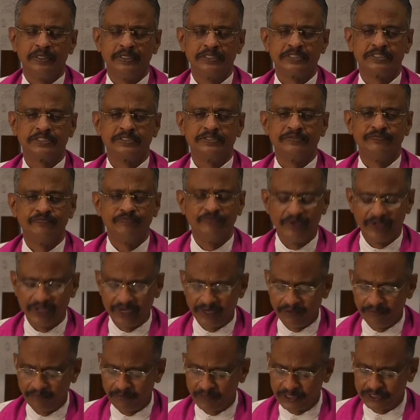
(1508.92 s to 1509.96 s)
is
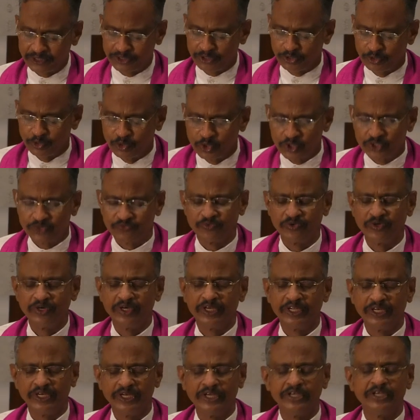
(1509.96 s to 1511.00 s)
very much
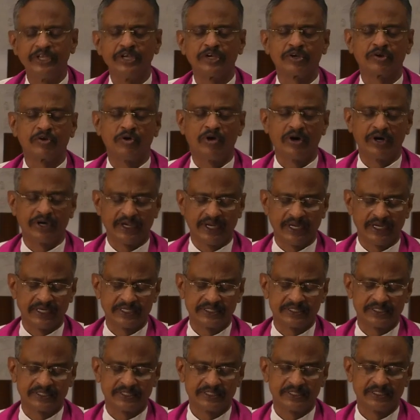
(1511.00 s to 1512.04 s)
useful in Indian
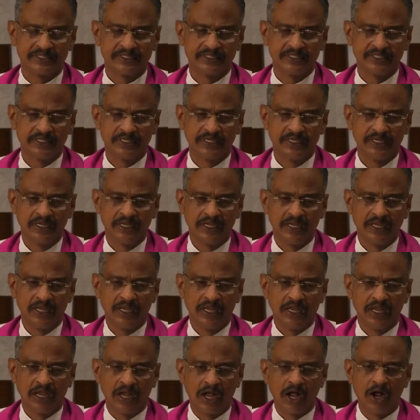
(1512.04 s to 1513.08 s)
context.
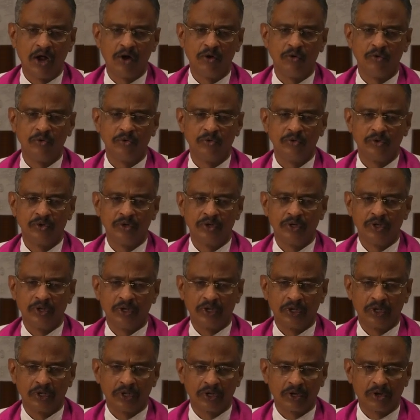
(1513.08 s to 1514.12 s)
How
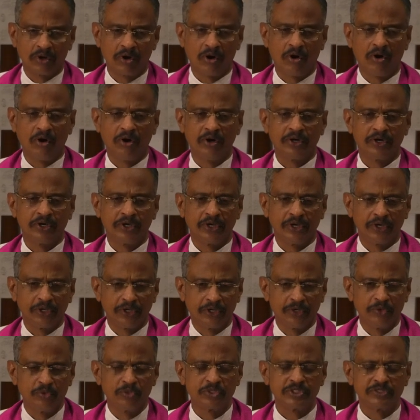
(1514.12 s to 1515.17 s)
God
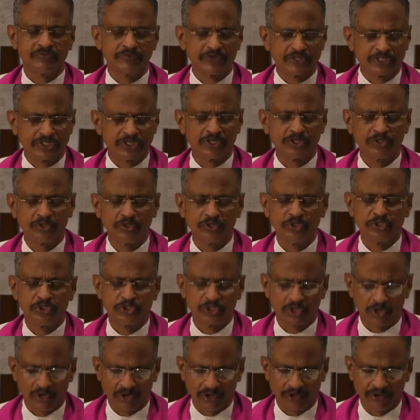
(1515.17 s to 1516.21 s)
gives vision to
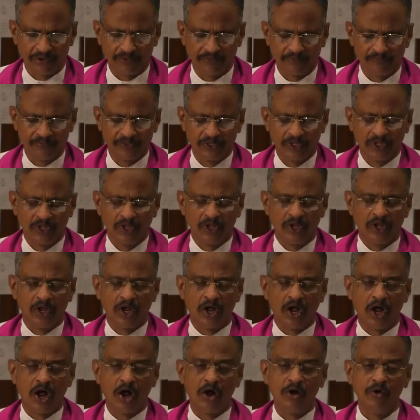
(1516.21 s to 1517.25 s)
John,
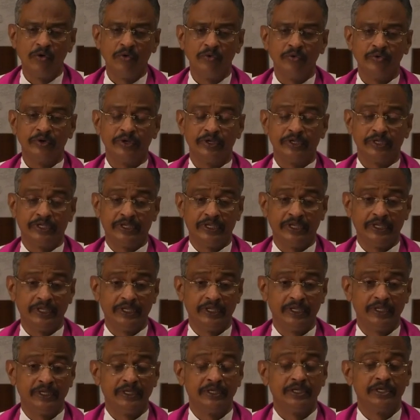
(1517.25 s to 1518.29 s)
how he
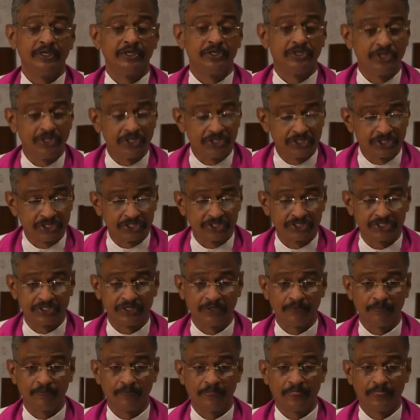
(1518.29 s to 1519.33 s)
teaches
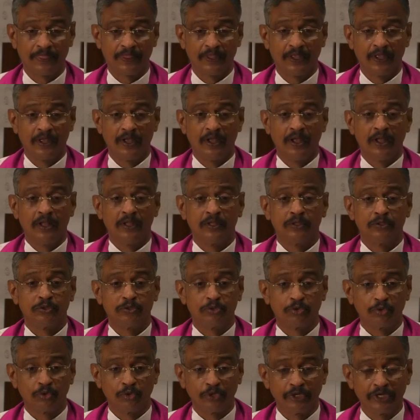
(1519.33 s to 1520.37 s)
him.
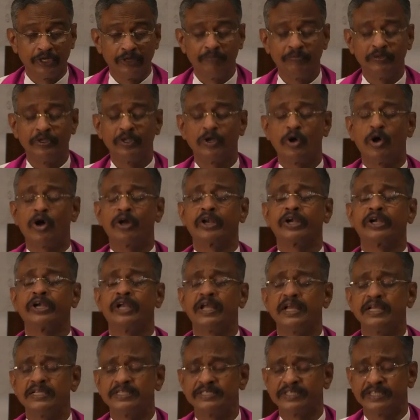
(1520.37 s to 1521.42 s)
Through him he
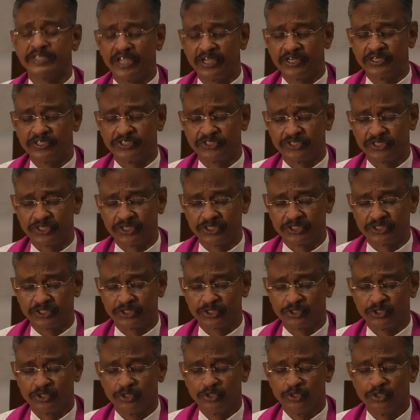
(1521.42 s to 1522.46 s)
organized the young church
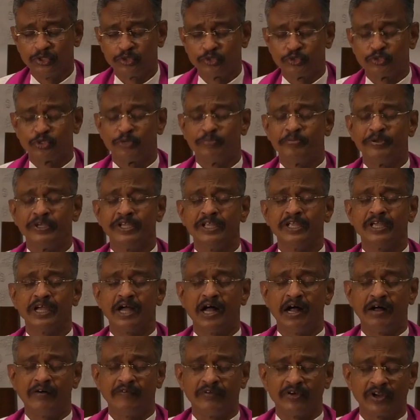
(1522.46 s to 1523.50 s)
to be
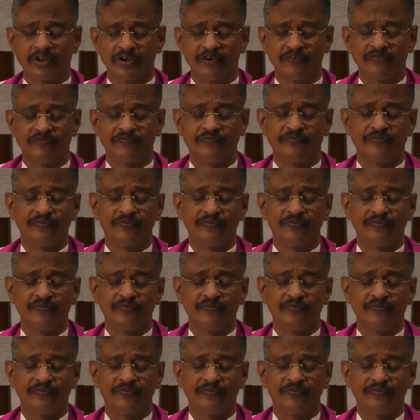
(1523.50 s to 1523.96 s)
aware of